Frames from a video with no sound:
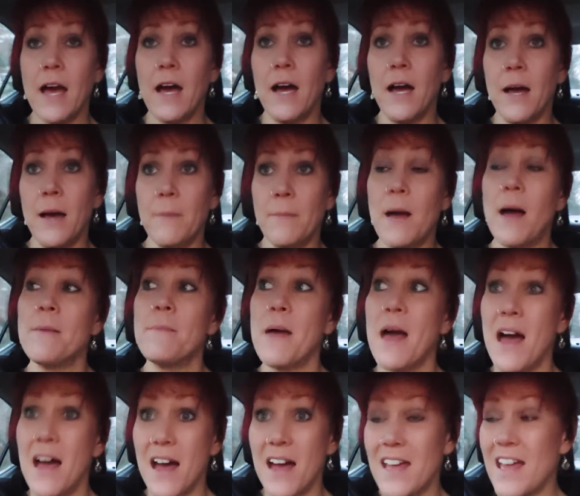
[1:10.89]

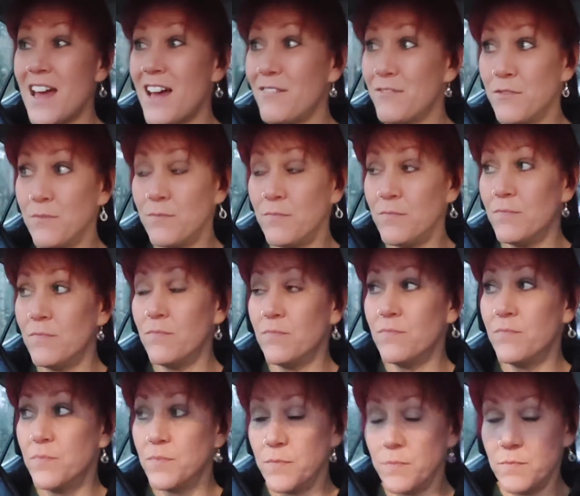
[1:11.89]
I have
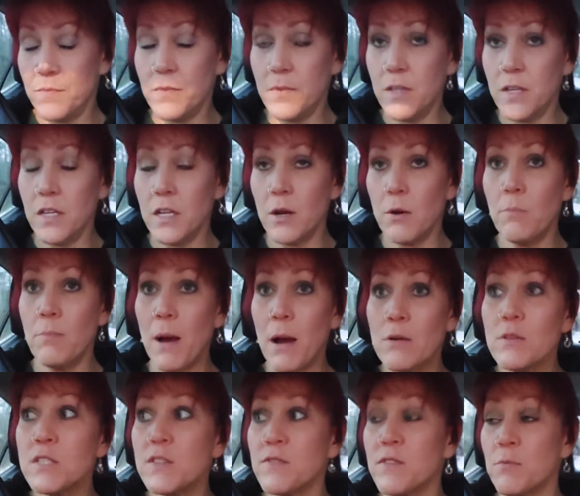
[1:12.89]

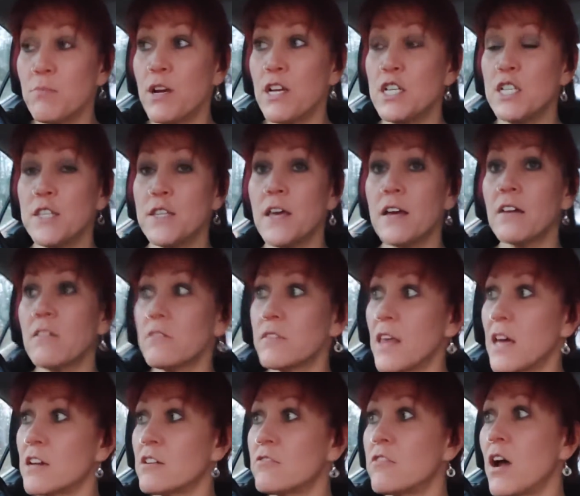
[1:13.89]
bouts of depression
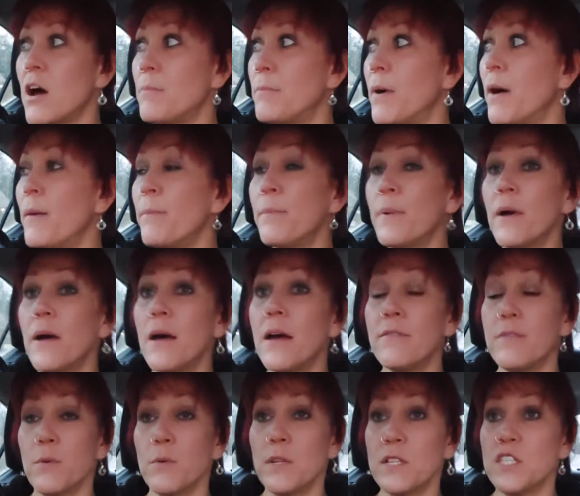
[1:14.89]
that crop up
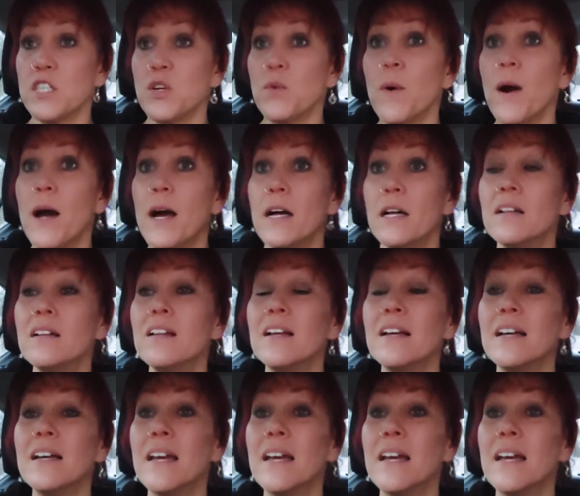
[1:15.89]
every once in a while,